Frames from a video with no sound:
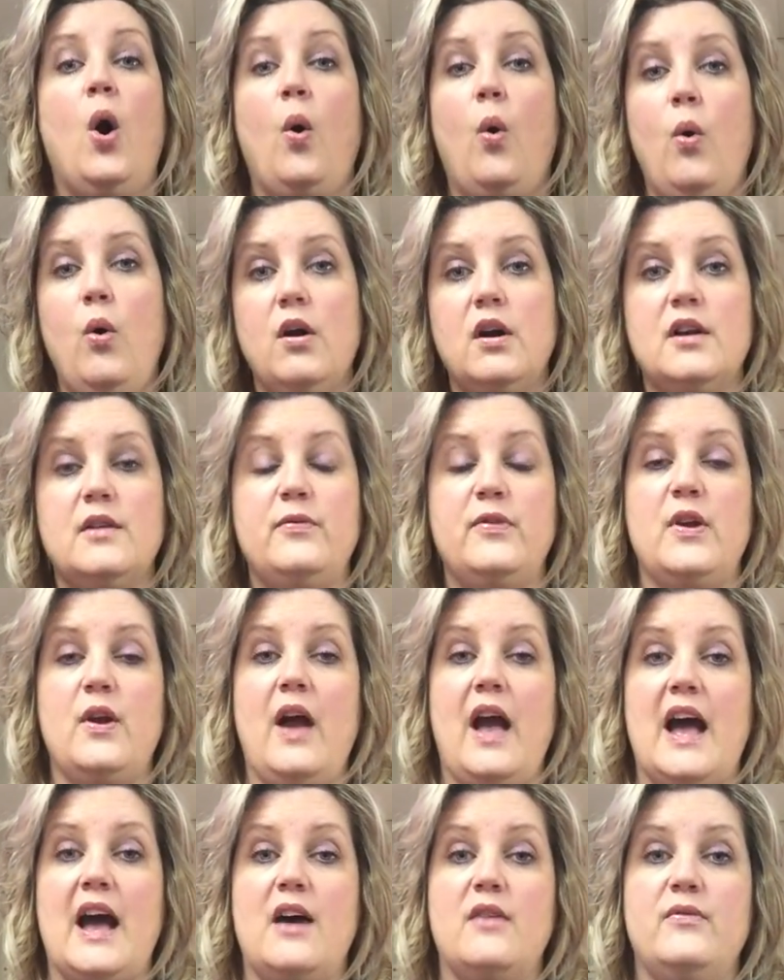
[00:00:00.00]
or if you
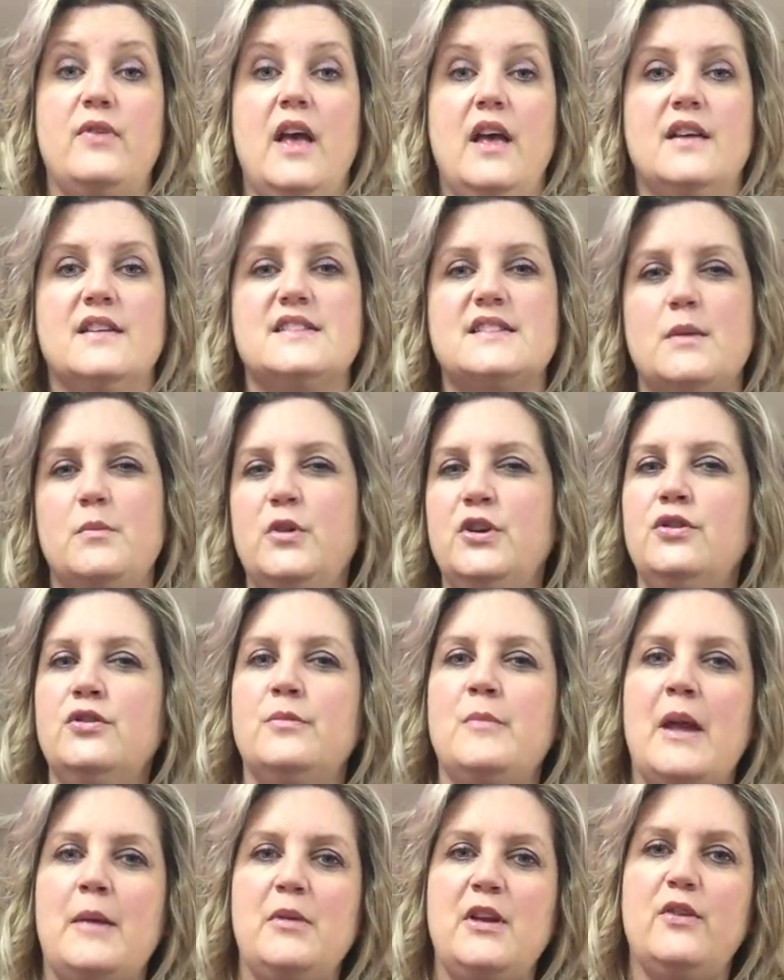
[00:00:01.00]
have someone
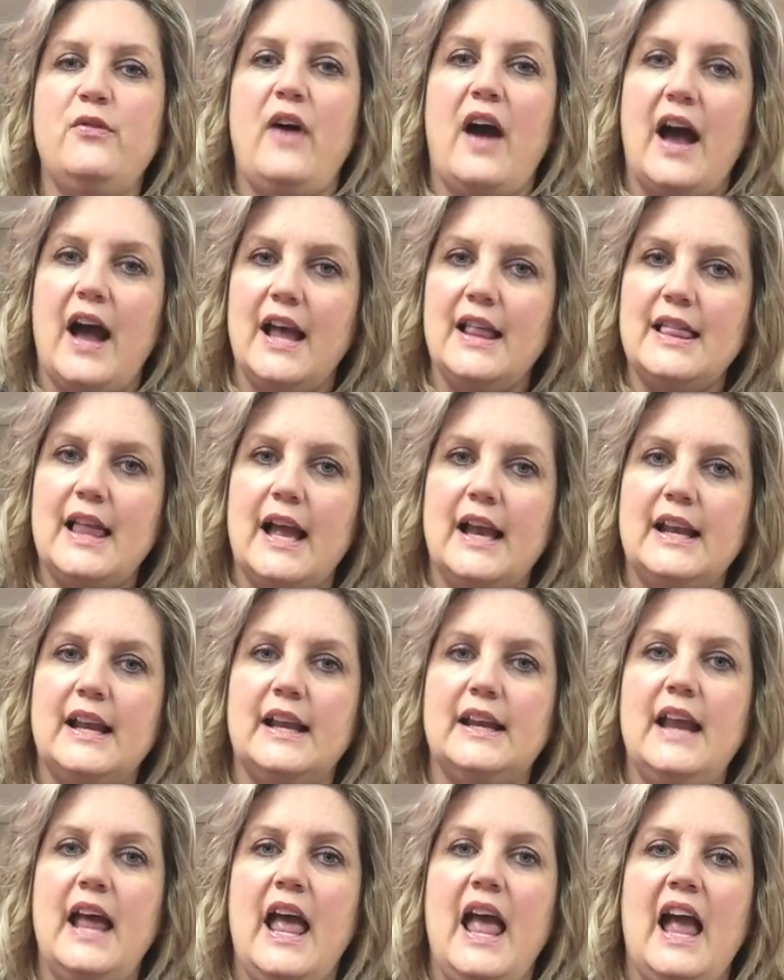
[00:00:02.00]
who maybe you've
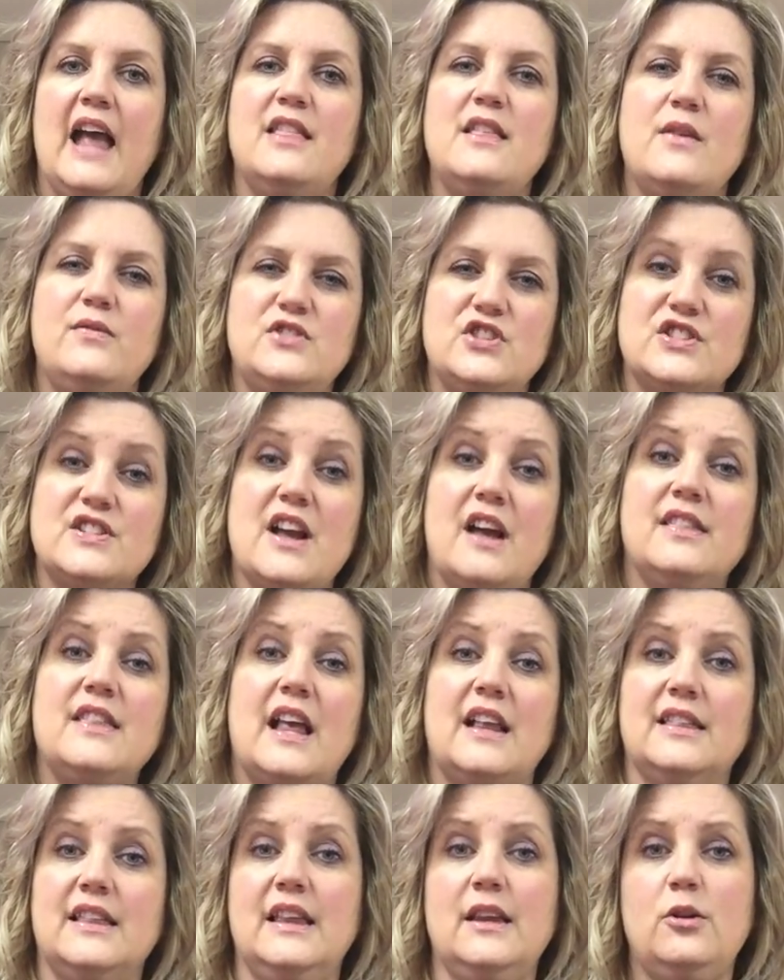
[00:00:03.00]
highlighted and they've just got
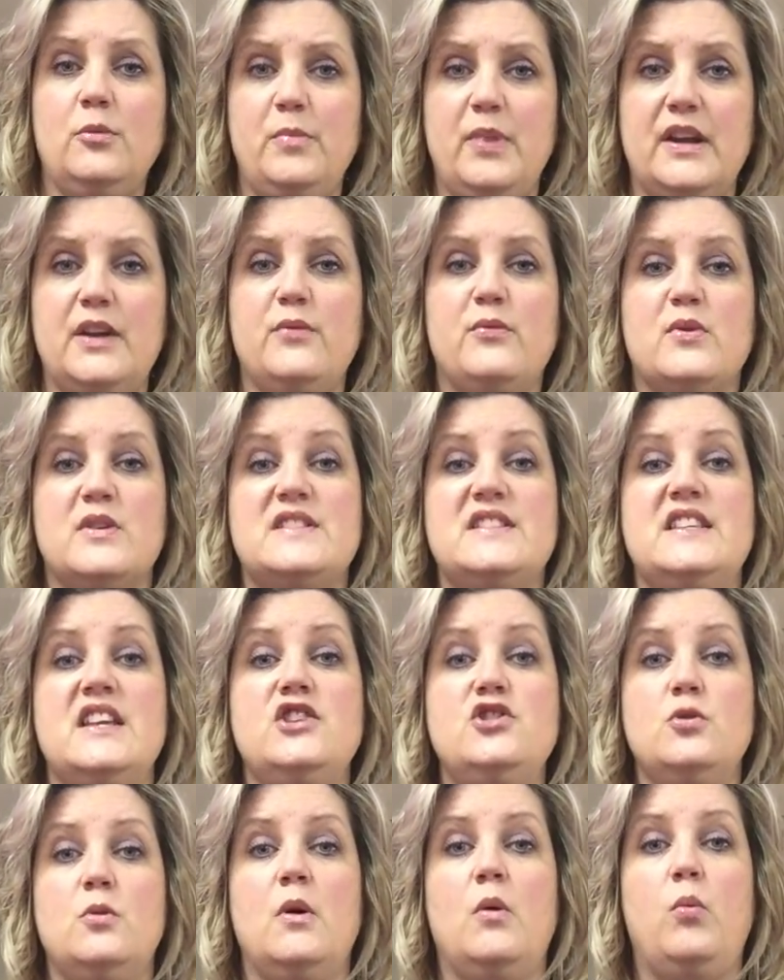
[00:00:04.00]
that little bit of
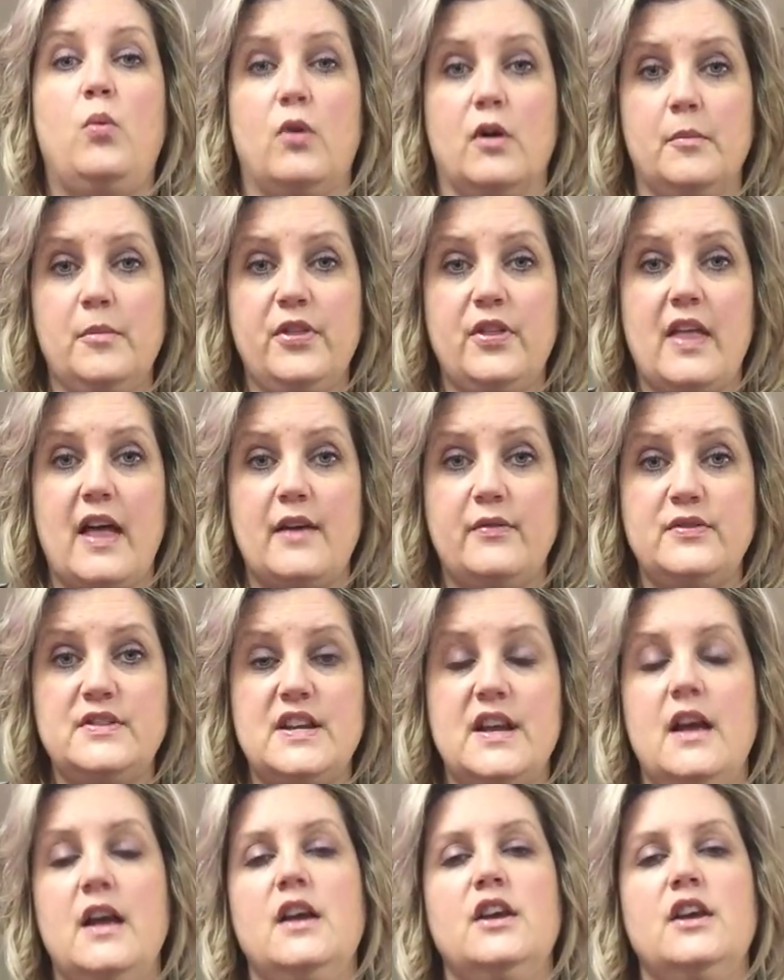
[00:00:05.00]
residual warmth left,